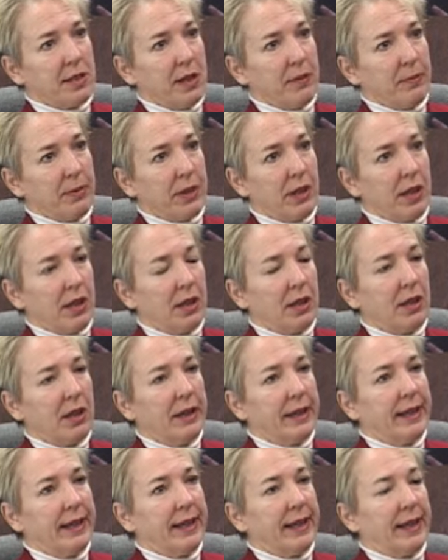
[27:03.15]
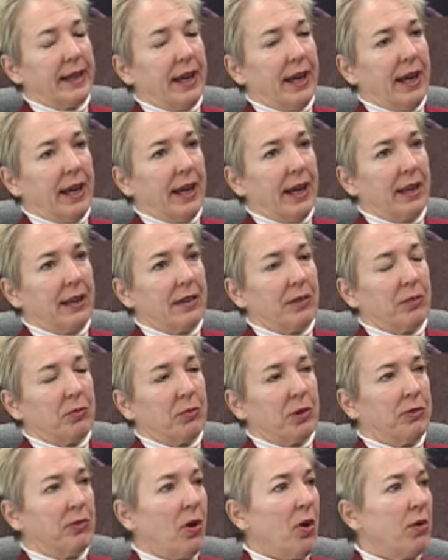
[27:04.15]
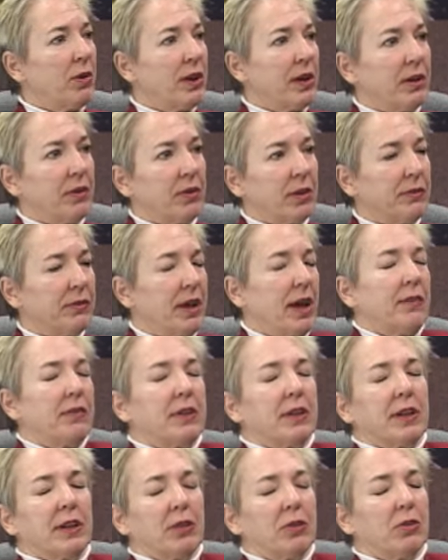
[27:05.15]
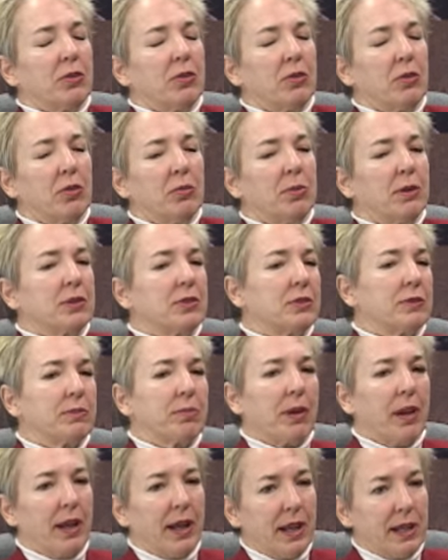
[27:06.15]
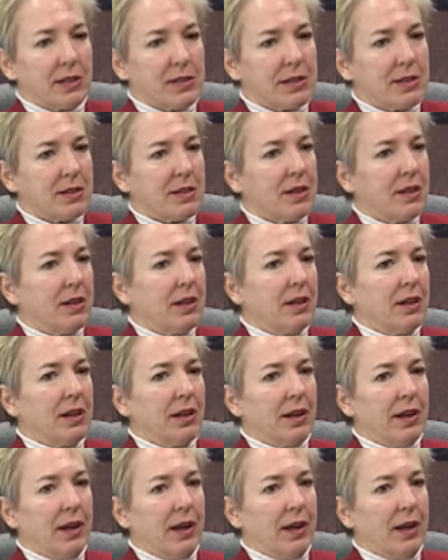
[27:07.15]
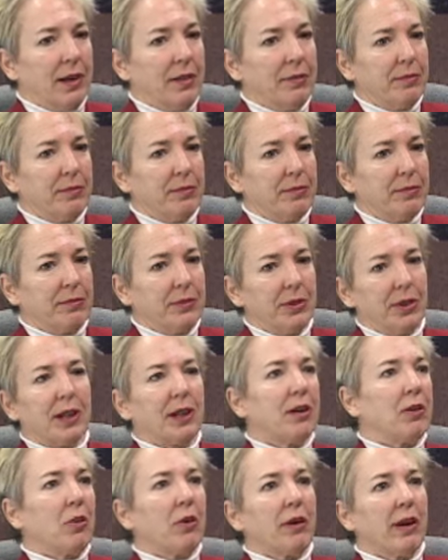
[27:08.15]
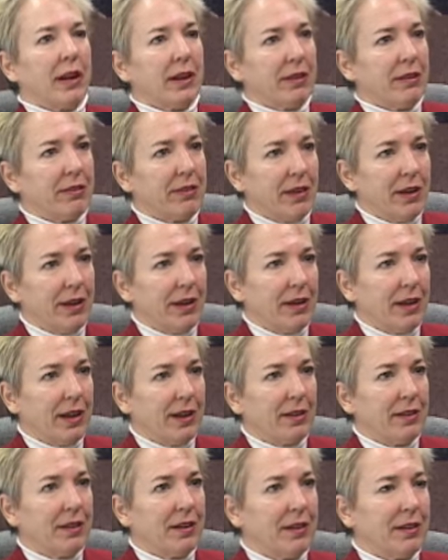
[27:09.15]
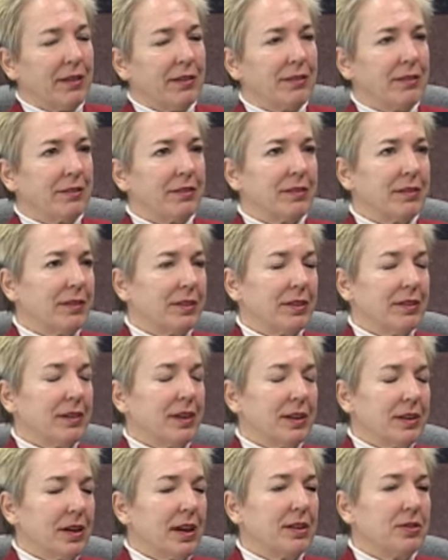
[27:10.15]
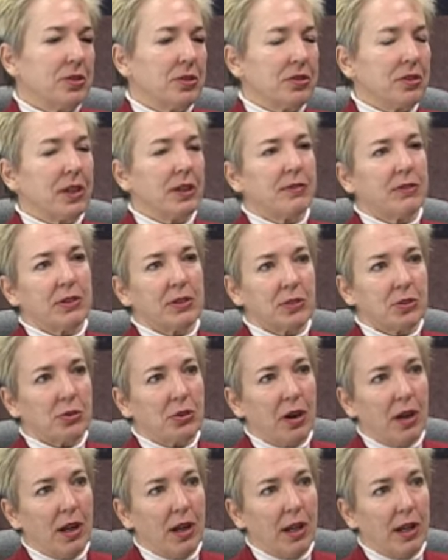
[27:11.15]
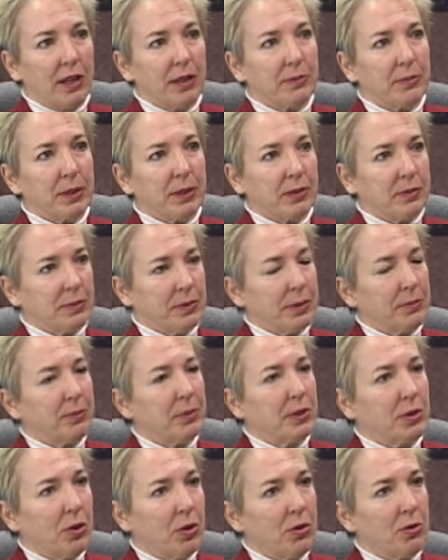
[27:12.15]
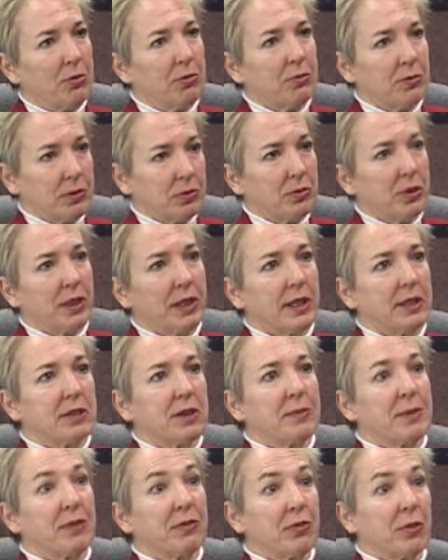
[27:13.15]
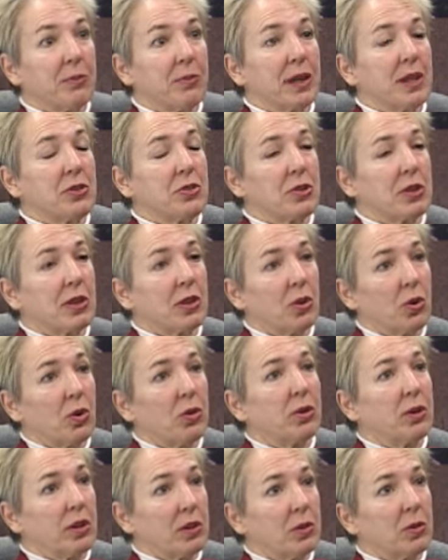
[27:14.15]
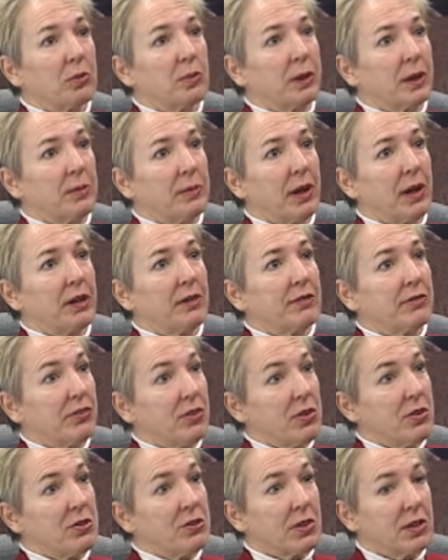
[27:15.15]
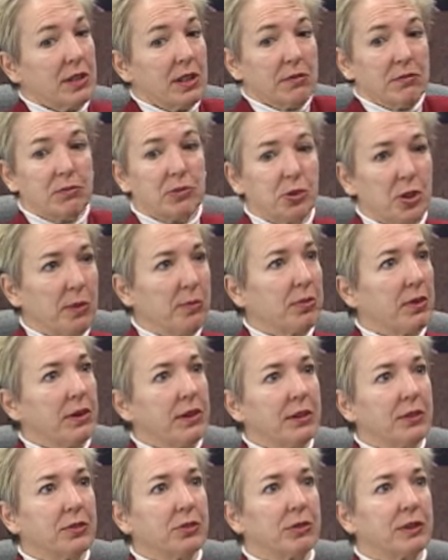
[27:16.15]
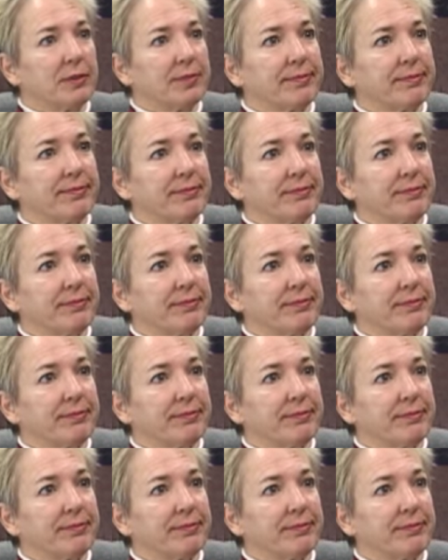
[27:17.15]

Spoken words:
something, and if you haven't killed a whole bunch of plants, you're not going to learn anything, and just give it a try, but go try and get some information and learn a little bit about it first, and then jump right into it.